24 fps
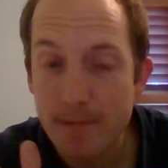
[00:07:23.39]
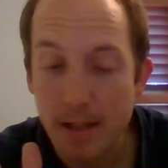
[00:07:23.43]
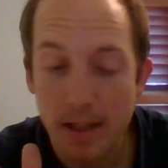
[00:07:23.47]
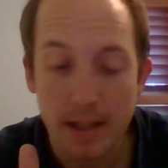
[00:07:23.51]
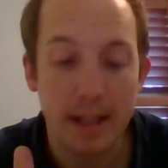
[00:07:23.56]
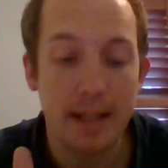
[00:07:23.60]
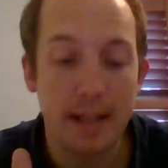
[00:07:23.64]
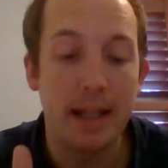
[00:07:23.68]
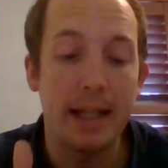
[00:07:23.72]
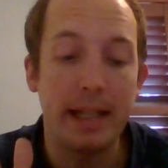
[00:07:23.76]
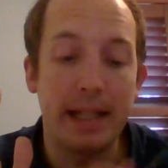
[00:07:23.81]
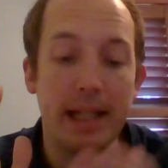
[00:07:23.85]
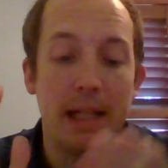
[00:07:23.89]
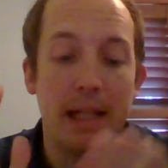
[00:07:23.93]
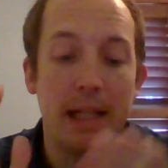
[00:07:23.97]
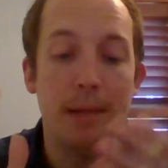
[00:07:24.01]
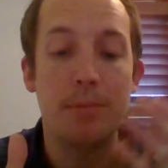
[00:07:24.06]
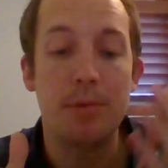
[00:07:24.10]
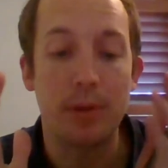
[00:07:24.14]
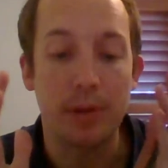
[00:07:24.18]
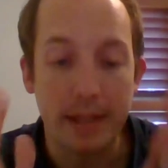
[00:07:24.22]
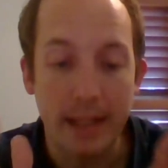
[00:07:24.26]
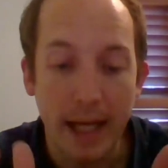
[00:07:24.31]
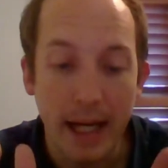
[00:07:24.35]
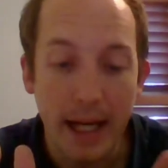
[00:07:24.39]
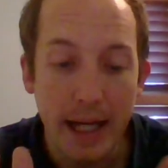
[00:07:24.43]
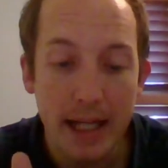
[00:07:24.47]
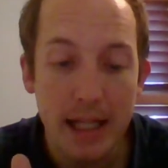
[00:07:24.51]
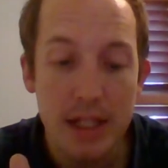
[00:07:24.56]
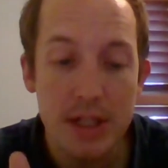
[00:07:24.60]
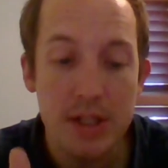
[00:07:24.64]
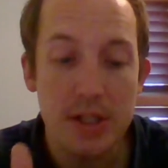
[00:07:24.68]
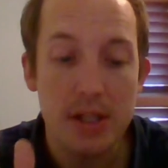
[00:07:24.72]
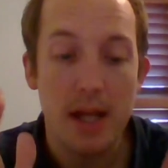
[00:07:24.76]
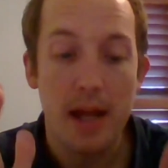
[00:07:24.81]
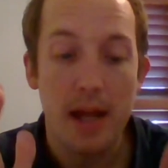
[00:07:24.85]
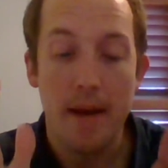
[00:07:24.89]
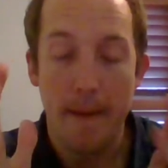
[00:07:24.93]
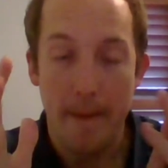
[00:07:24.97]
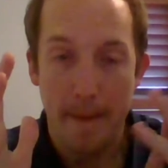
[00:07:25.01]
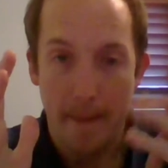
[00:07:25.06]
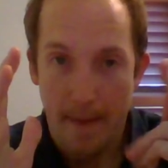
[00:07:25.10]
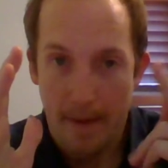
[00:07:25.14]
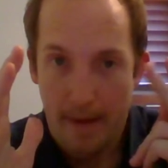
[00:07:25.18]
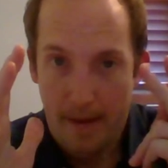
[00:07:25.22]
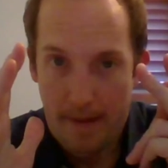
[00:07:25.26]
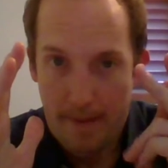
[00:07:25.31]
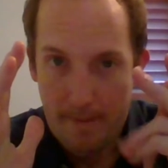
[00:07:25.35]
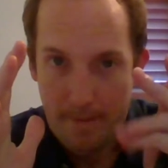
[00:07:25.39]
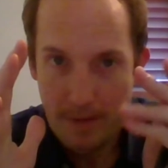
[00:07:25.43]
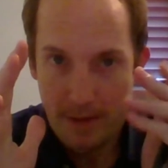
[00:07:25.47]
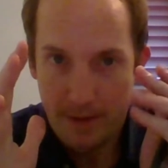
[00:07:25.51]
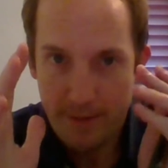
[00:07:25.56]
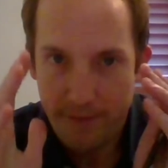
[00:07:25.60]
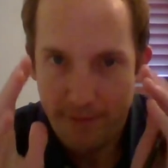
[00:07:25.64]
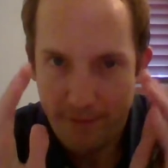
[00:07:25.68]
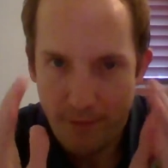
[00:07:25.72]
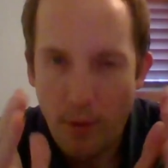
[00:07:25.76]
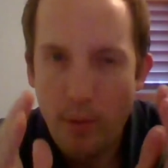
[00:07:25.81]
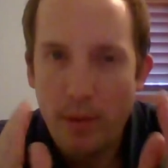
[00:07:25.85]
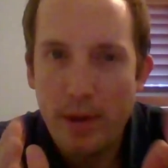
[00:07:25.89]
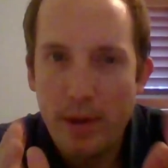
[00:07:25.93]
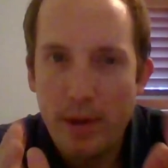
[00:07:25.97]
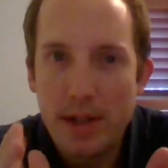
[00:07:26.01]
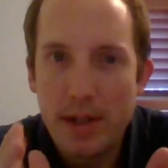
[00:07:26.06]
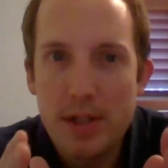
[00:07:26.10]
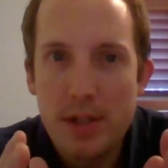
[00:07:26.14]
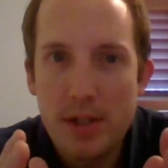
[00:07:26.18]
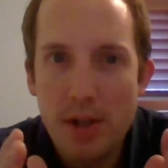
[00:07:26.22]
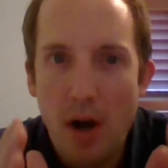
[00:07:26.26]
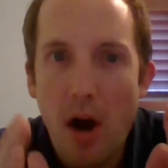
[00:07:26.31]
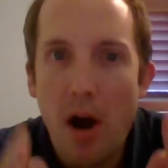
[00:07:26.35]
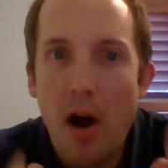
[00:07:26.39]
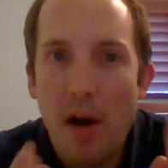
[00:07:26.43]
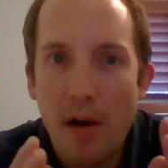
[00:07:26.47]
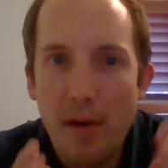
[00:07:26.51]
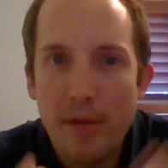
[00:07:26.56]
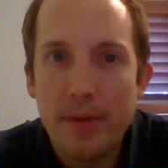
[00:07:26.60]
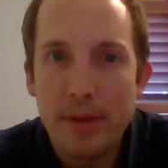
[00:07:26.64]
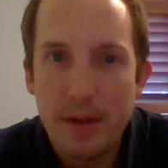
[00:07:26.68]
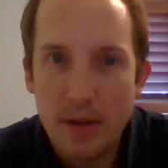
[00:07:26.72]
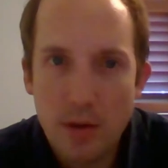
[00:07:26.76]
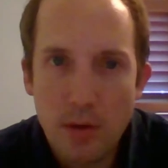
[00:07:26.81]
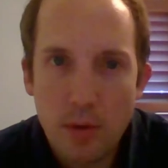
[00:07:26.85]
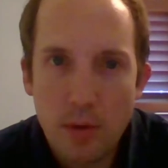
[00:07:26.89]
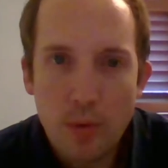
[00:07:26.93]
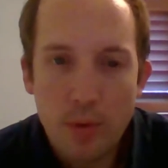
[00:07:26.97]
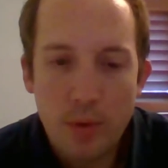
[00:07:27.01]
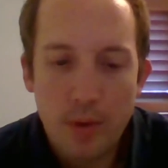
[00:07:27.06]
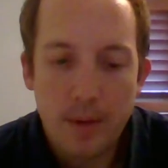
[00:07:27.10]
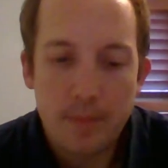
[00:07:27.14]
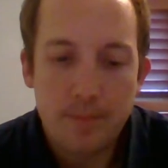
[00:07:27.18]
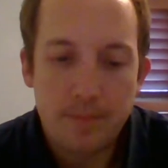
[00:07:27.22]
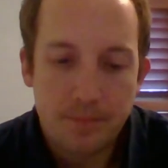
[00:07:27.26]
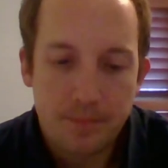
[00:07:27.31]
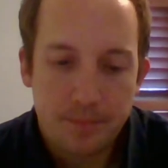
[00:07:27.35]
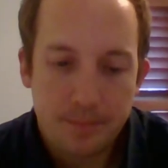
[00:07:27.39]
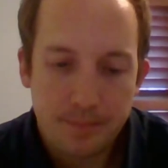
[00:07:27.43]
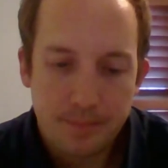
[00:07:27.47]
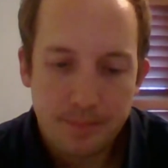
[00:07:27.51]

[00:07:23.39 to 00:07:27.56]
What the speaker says: And that they keep their gaze, their focus on the Lord,